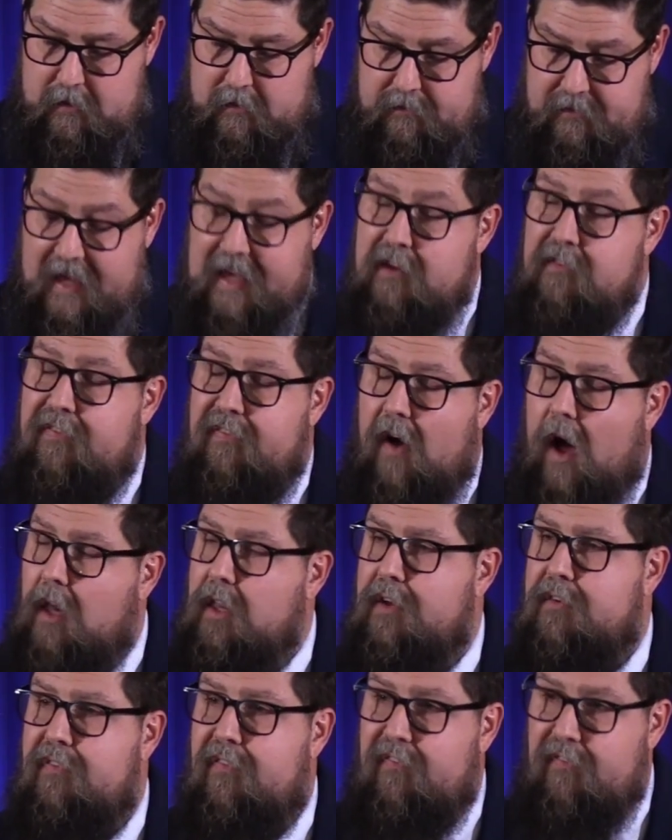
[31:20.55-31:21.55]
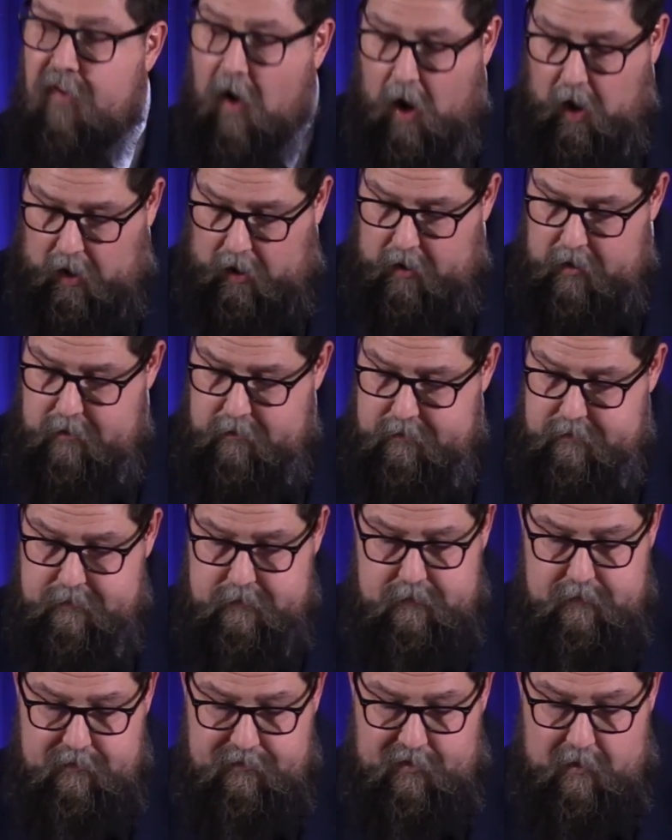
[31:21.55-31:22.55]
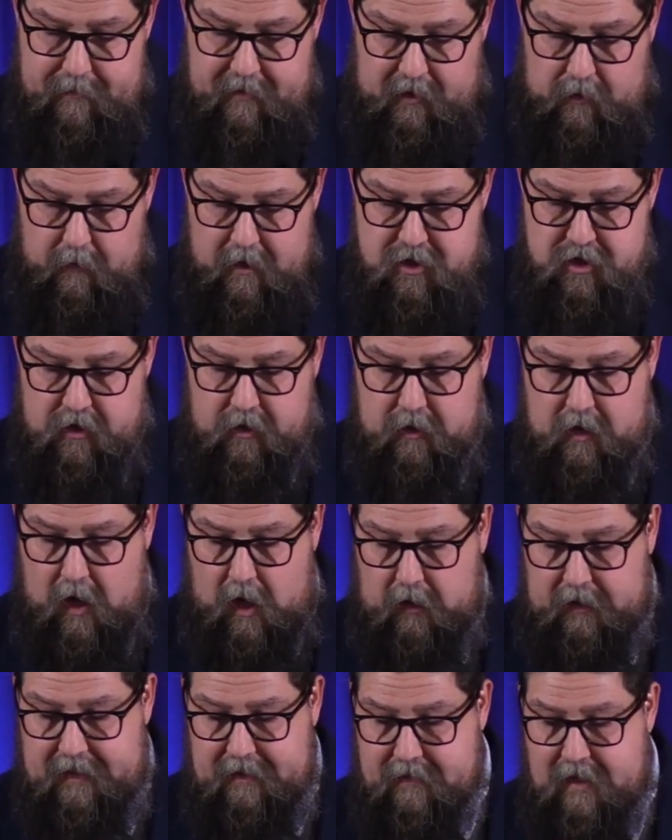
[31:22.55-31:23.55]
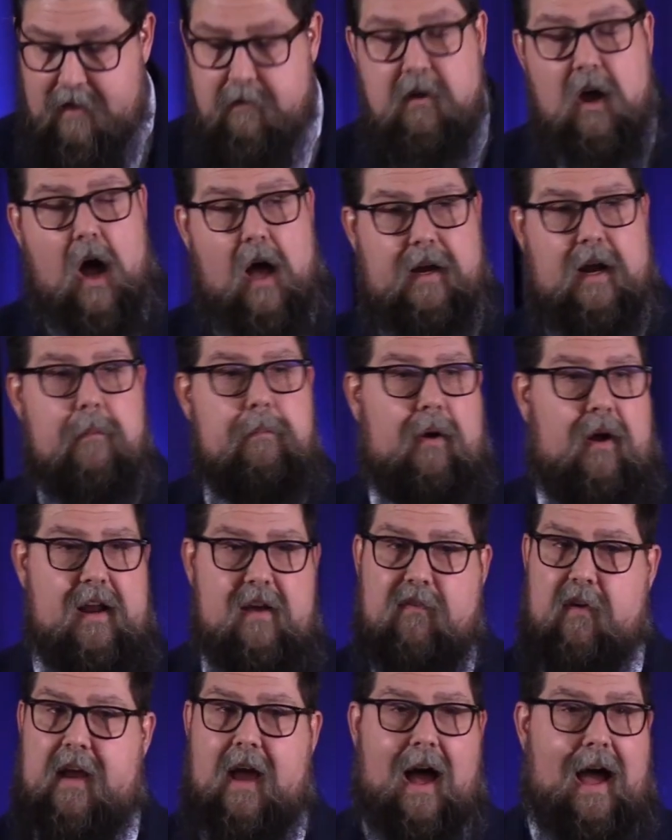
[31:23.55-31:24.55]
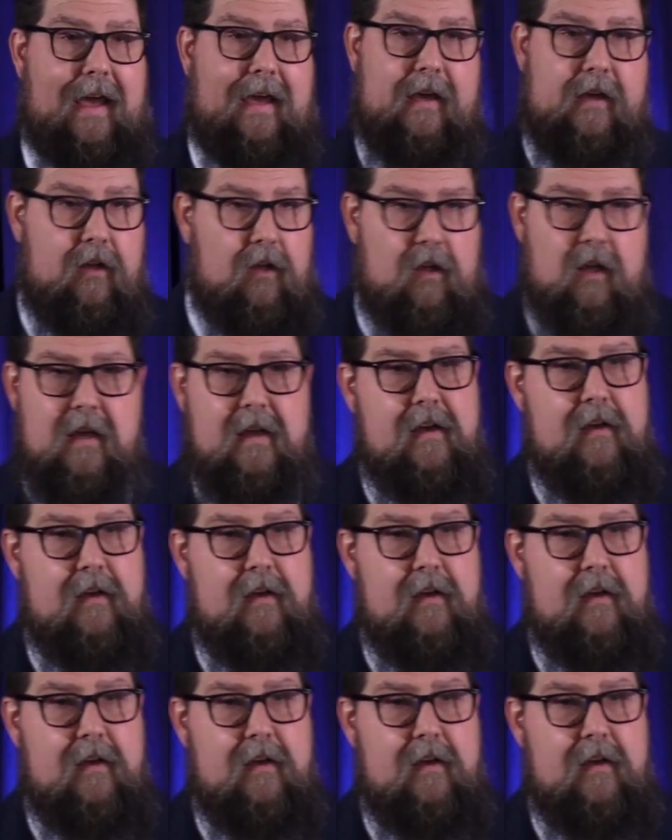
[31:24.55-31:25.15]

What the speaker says: They had fallen far from their original calling. They'd gone up on every high hill.